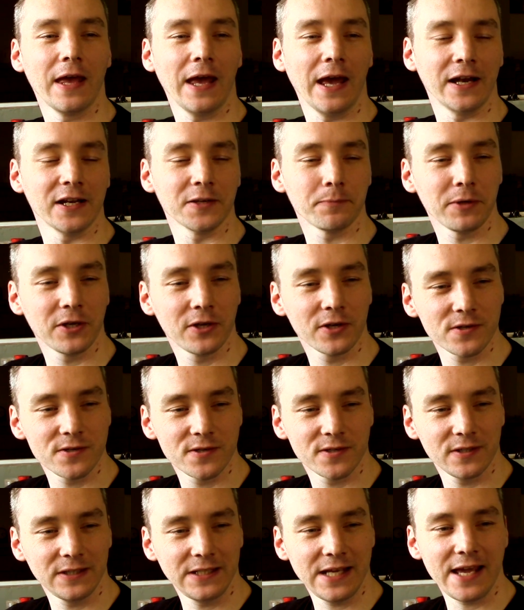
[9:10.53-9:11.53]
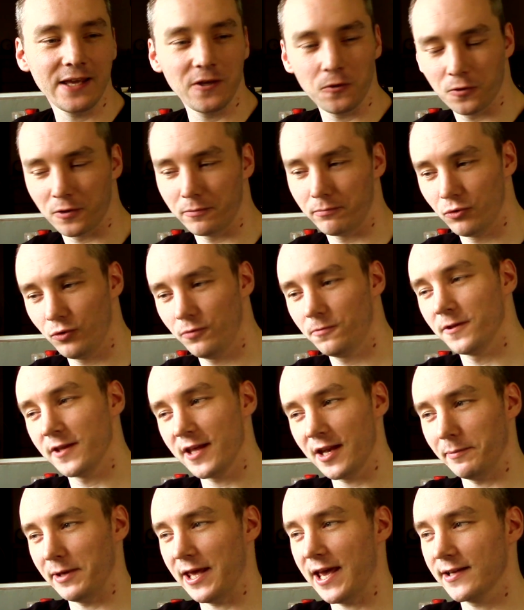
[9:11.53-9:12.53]
And it's because, you can move to the
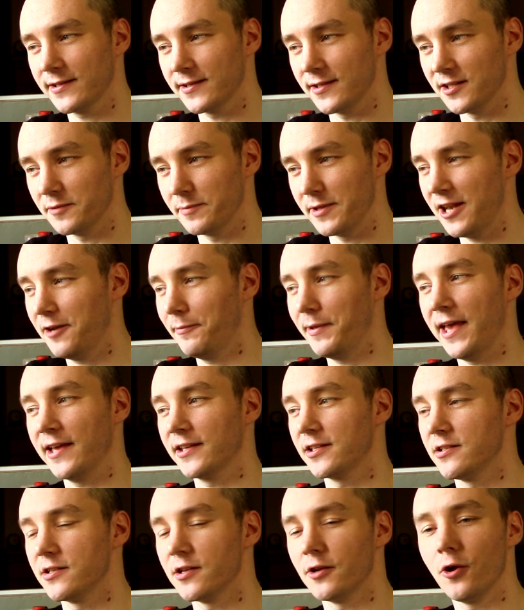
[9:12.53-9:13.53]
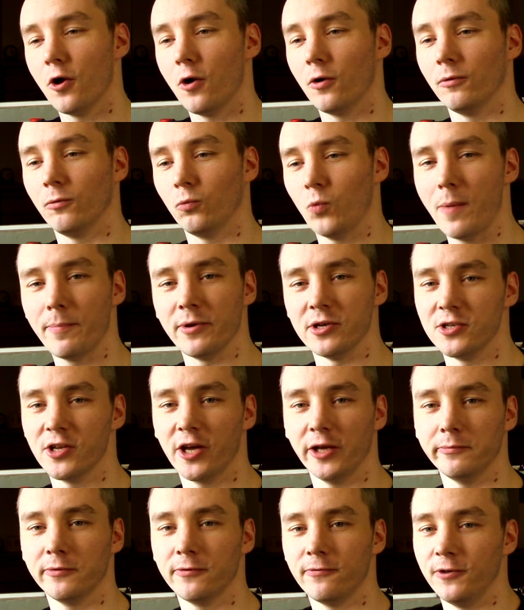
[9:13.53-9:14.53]
enemy hexes. The enemy hexes are not weapon
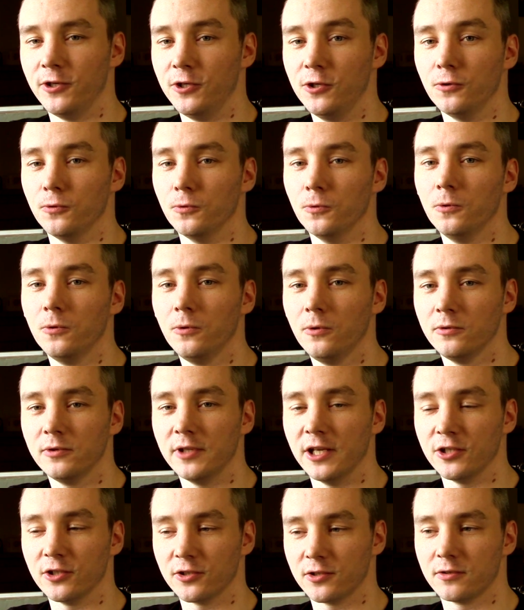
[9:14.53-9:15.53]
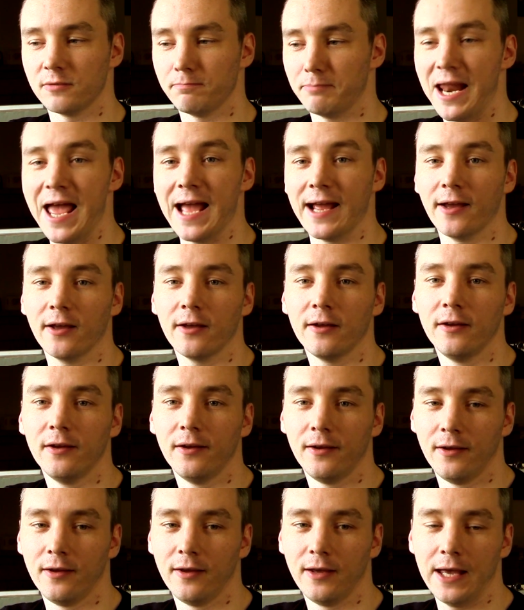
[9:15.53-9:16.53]
types for you, they're just blank.
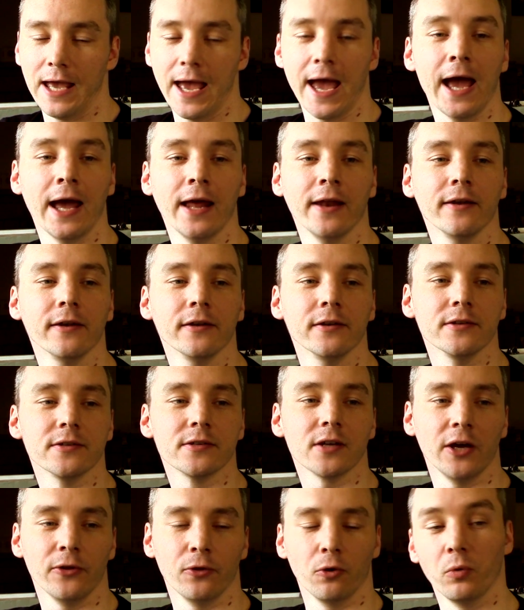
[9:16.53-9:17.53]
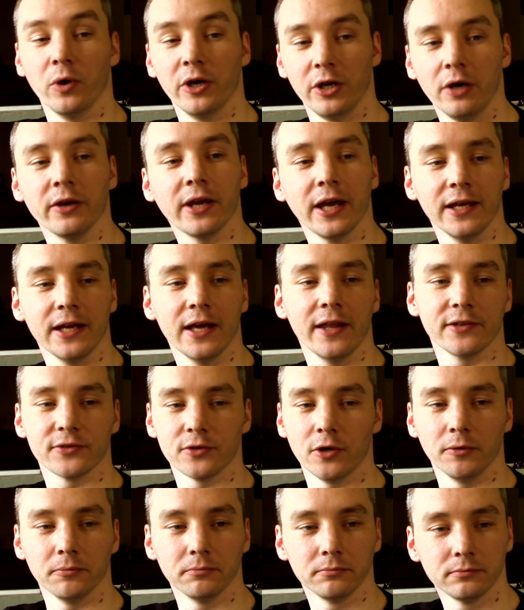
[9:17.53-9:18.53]
And I thought, well, okay, that's
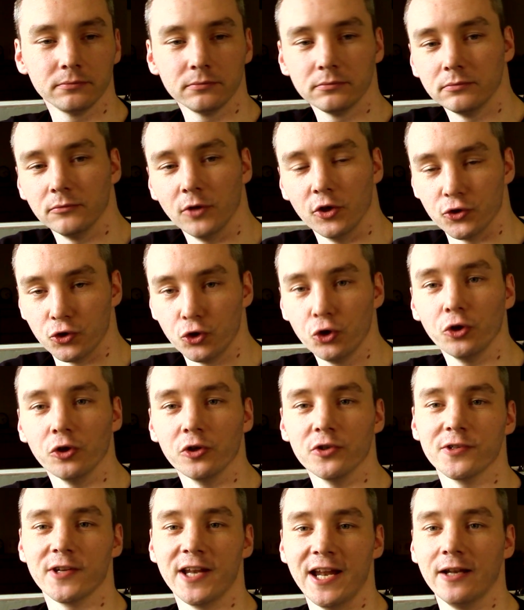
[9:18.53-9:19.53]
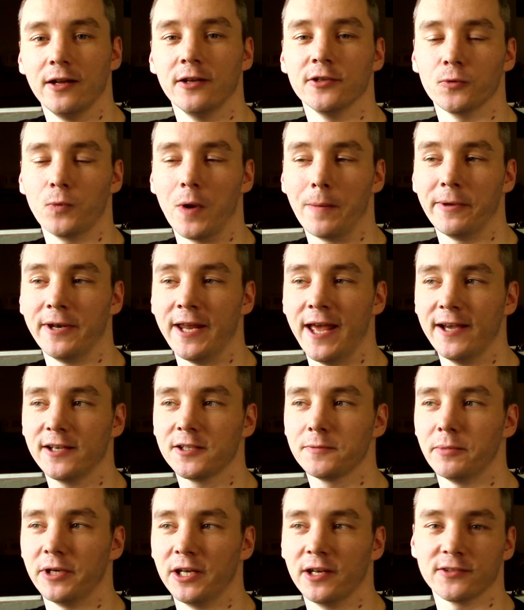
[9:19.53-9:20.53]
not as good as a weapon
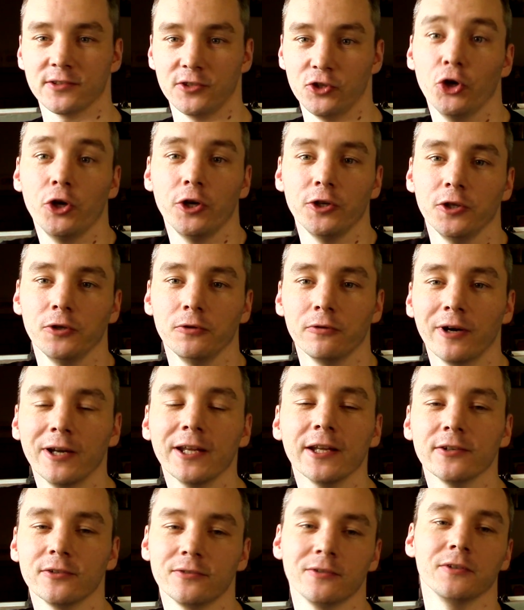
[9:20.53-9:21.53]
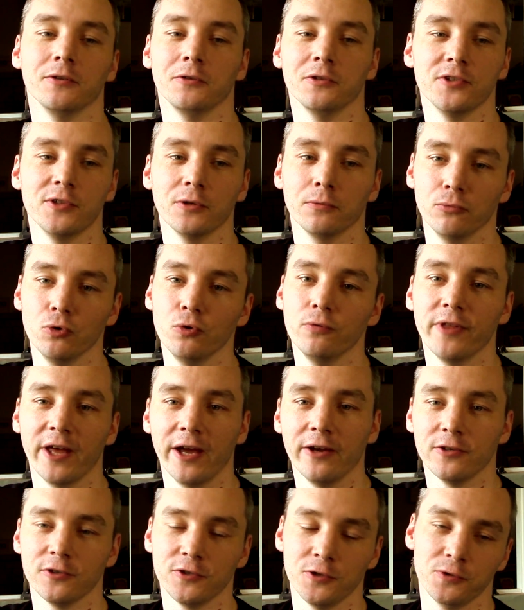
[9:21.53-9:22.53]
hex, but it doesn't hurt you, right? You can still move
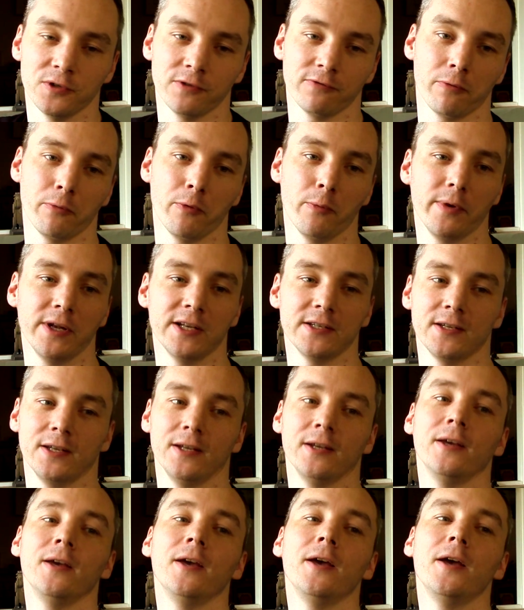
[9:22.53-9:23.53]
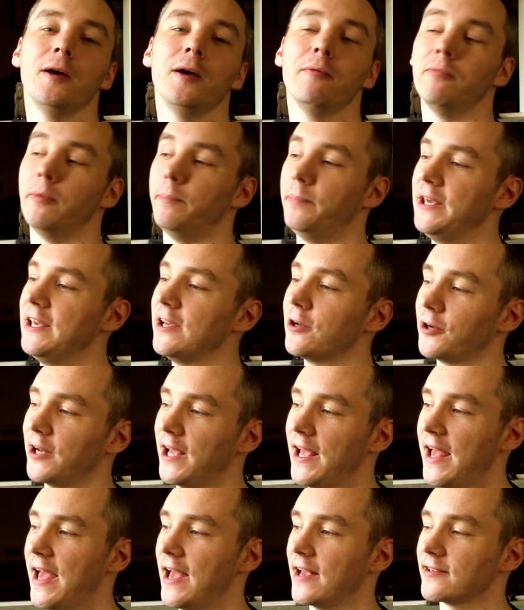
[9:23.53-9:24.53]
there, just use it for mobility. But being on a
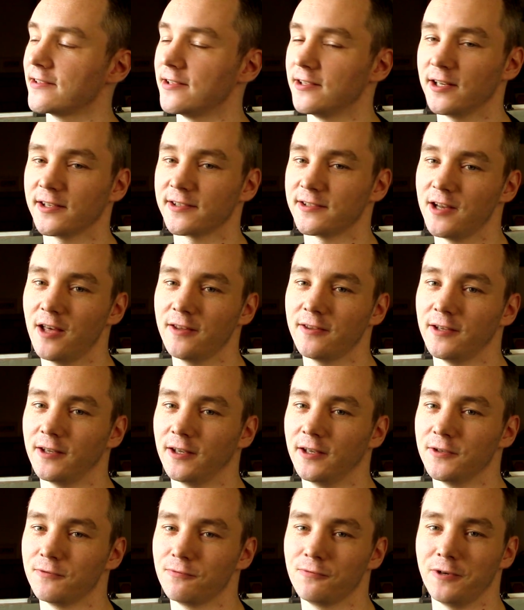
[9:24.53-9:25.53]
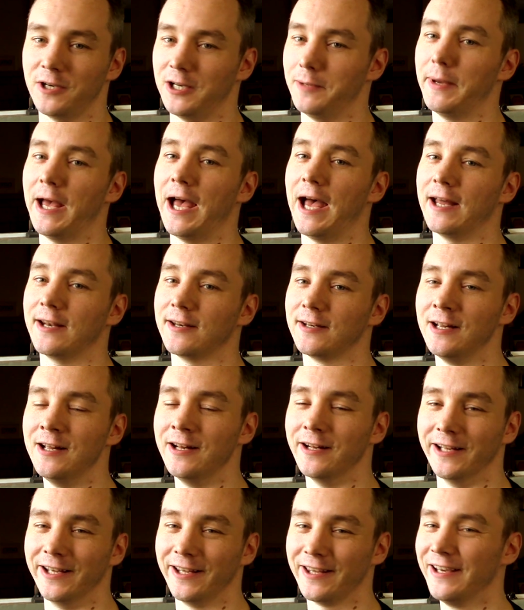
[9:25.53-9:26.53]
hex that does nothing is really bad.
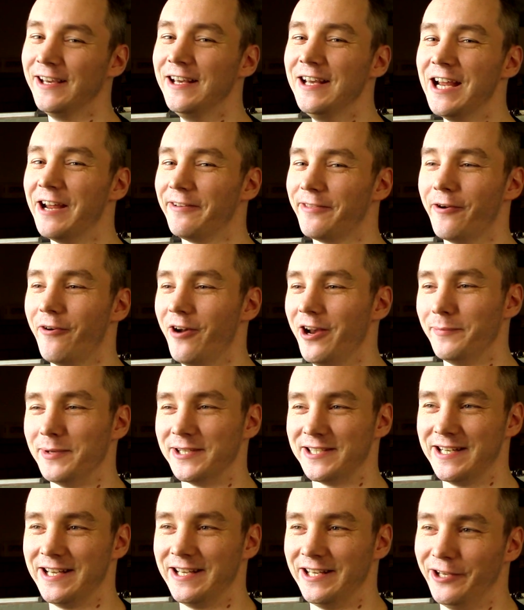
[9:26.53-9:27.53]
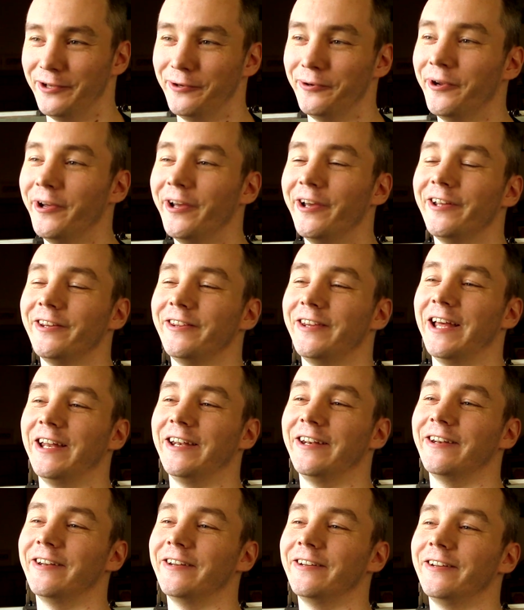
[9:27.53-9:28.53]
Like, if there are enemies near you,
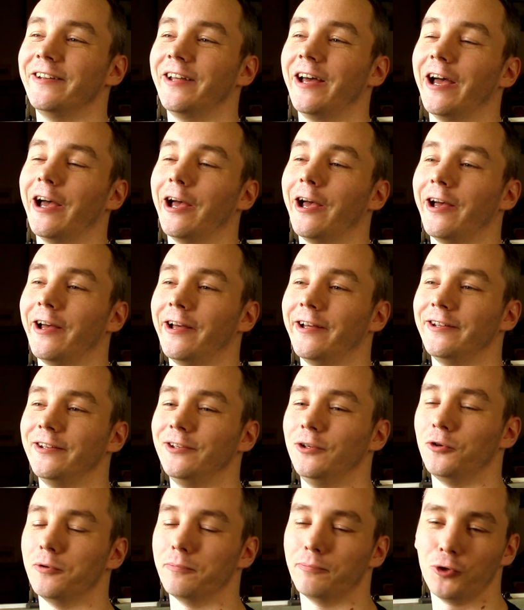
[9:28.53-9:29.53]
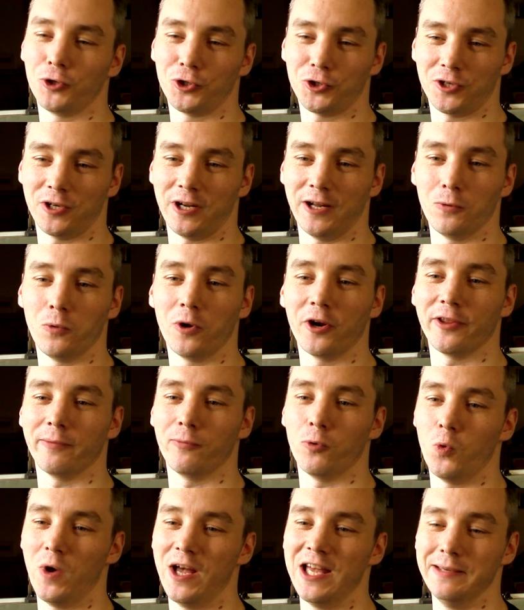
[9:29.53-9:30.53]
then you can push like one of them
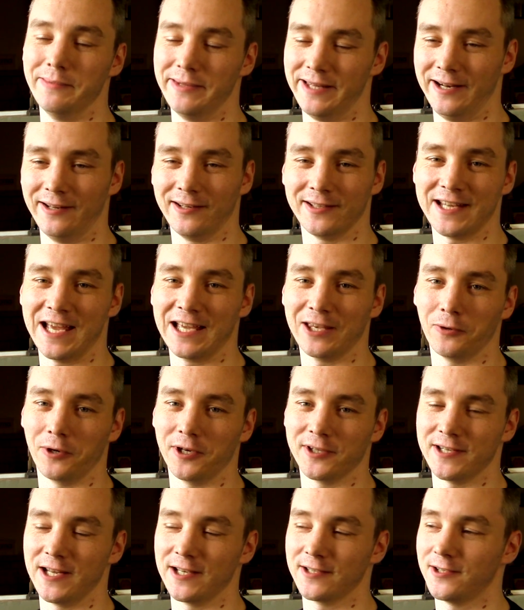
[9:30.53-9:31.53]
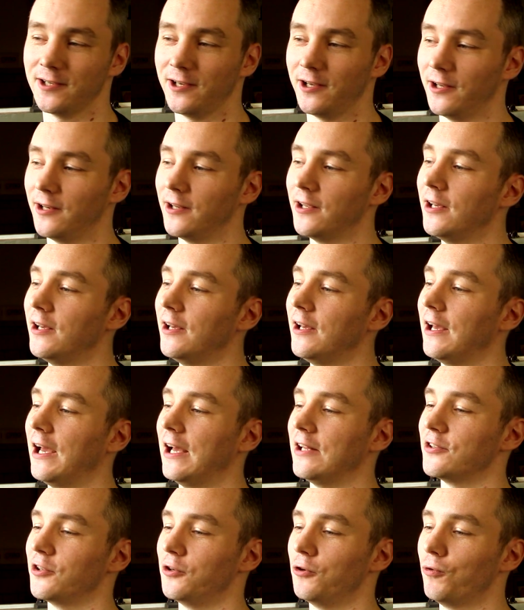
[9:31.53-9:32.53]
away, but then it'll attack you on its next turn.
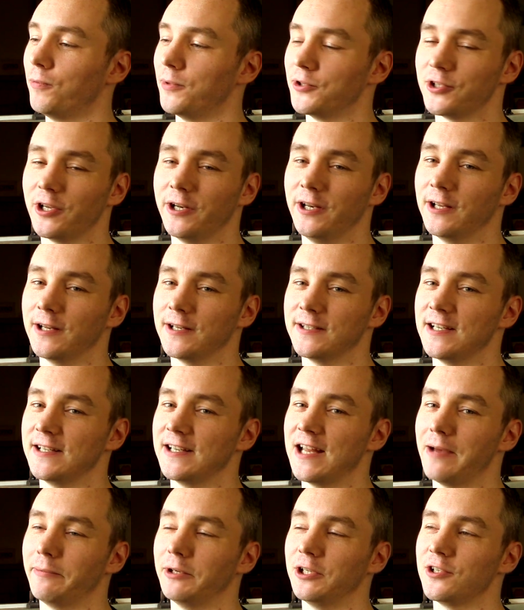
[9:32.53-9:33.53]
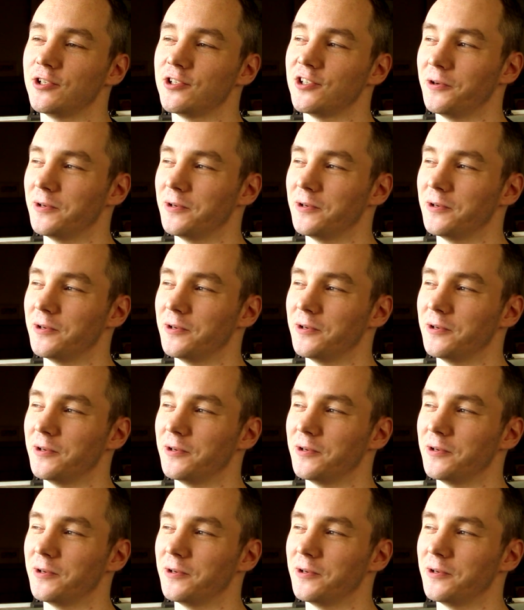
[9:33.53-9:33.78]
And so you're almost certainly going to take damage.